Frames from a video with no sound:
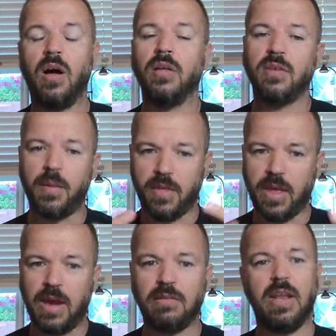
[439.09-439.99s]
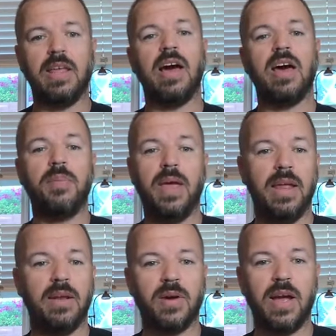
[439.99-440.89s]
On top of that, getting out of
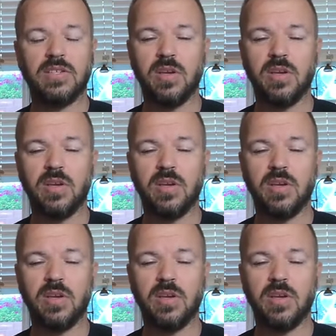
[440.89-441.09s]
pain, right?